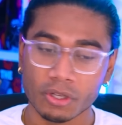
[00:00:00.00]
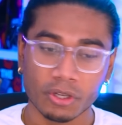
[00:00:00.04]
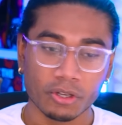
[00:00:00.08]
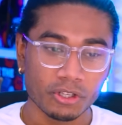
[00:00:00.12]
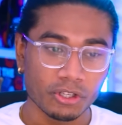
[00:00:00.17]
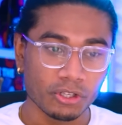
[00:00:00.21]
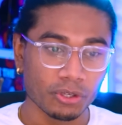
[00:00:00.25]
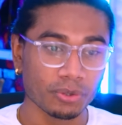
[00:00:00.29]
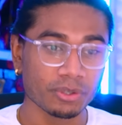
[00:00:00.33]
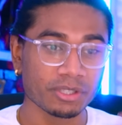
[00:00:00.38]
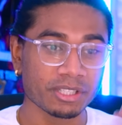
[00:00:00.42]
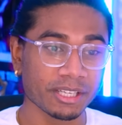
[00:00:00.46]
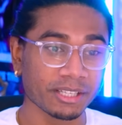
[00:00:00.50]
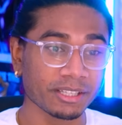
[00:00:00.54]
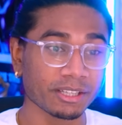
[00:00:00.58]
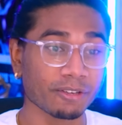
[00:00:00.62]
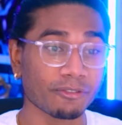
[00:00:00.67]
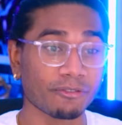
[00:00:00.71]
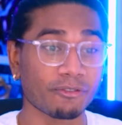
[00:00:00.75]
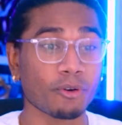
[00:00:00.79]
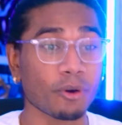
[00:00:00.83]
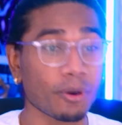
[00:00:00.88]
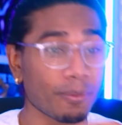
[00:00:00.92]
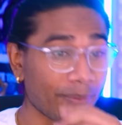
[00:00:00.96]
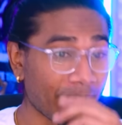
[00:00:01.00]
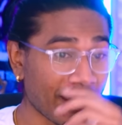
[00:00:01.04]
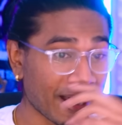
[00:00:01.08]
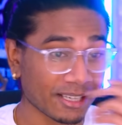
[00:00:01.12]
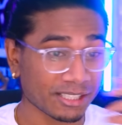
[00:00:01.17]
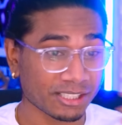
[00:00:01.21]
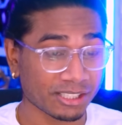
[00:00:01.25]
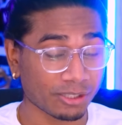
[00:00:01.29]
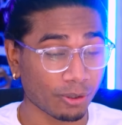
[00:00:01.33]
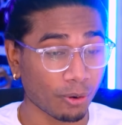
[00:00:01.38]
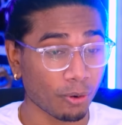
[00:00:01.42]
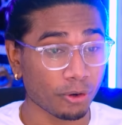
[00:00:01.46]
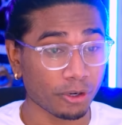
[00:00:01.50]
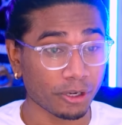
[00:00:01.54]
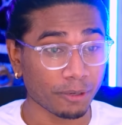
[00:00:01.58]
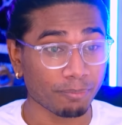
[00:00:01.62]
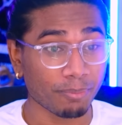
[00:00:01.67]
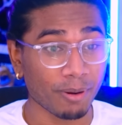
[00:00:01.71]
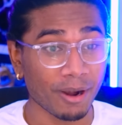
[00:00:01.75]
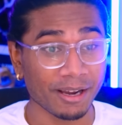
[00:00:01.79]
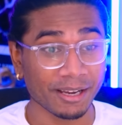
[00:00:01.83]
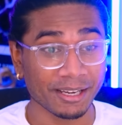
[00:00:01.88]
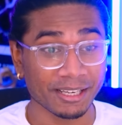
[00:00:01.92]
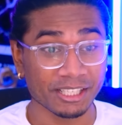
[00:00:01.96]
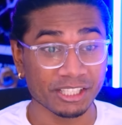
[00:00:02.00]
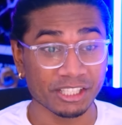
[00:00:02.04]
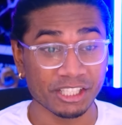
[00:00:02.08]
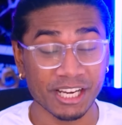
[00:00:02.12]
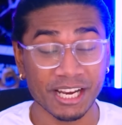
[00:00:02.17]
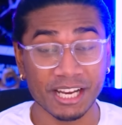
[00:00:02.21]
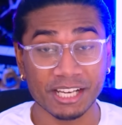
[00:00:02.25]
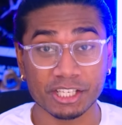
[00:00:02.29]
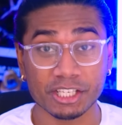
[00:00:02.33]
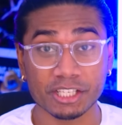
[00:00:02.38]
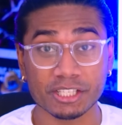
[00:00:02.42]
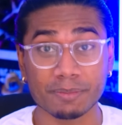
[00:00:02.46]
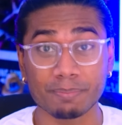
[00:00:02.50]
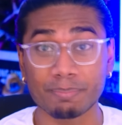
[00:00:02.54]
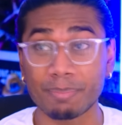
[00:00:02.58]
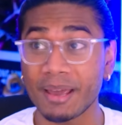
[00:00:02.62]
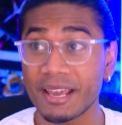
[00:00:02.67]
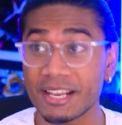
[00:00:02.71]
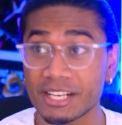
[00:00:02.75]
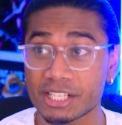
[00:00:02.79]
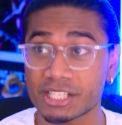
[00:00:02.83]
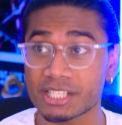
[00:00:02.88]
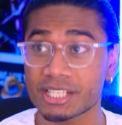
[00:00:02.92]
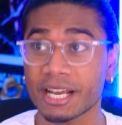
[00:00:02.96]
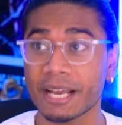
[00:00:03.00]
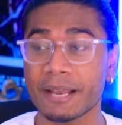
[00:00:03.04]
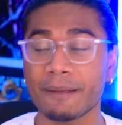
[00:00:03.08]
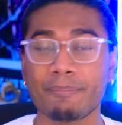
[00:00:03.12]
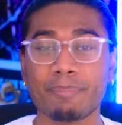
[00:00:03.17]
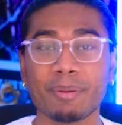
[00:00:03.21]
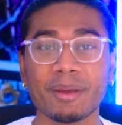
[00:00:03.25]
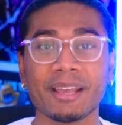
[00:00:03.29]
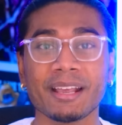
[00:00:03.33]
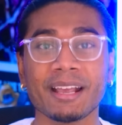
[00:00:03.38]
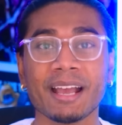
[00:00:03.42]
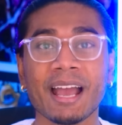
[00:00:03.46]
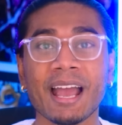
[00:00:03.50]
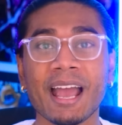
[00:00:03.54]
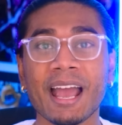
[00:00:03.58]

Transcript: Using the four masks, Ogerpon can change its base typing